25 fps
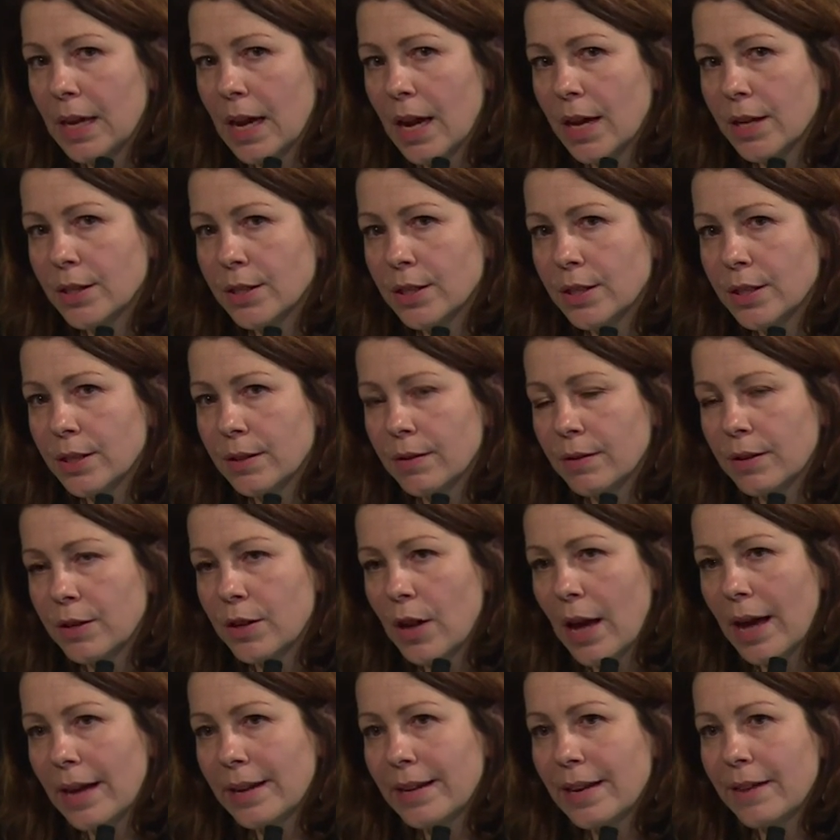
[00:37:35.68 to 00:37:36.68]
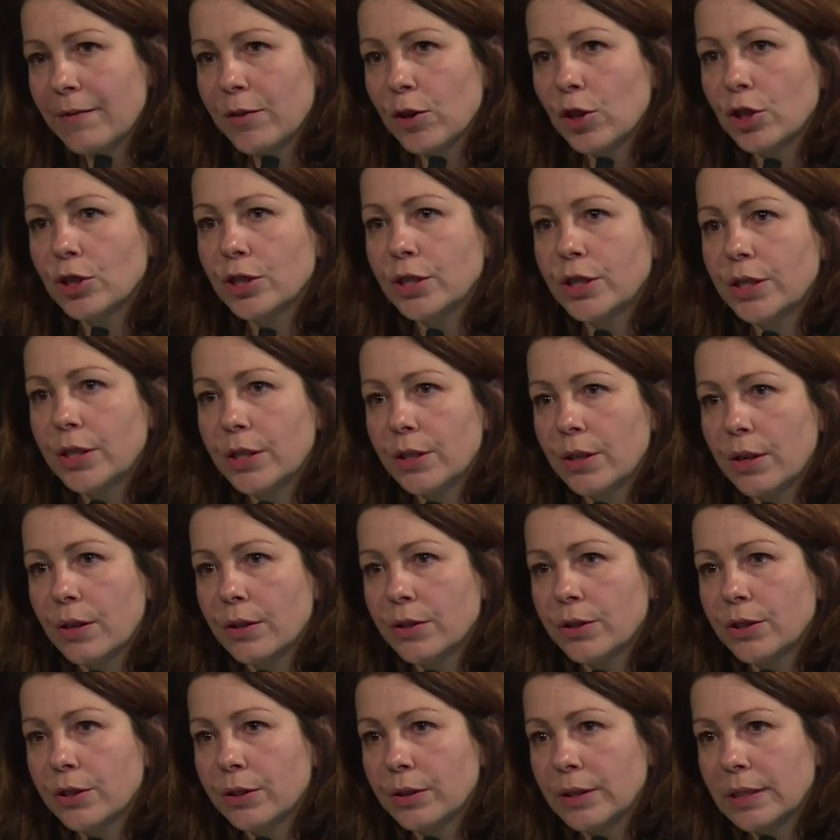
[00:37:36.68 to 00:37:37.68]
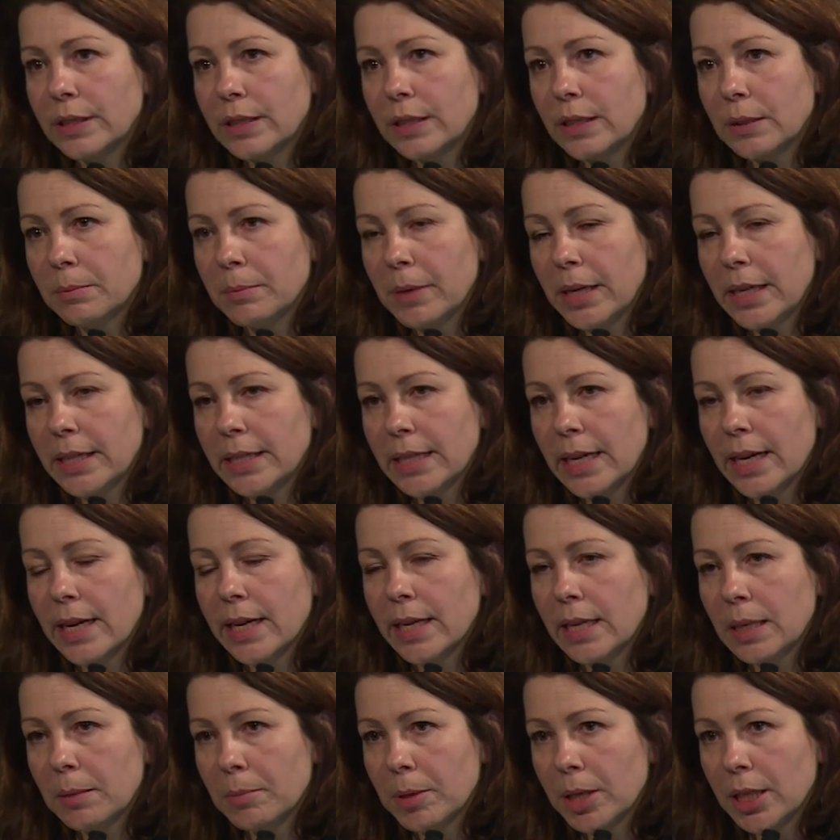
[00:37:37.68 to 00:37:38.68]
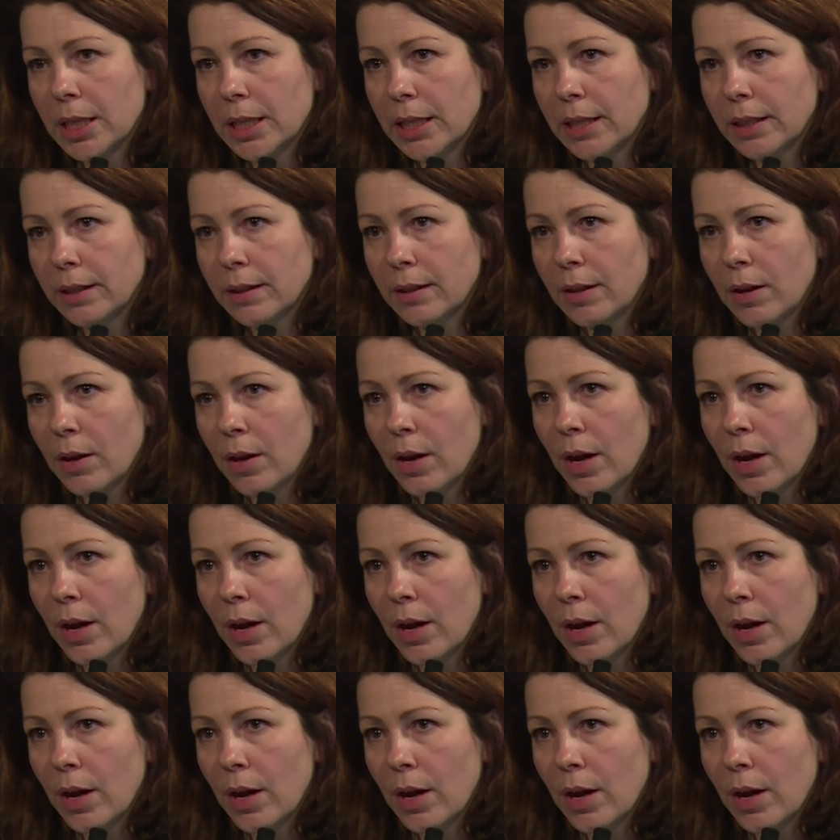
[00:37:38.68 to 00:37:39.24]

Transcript: underestimate anybody,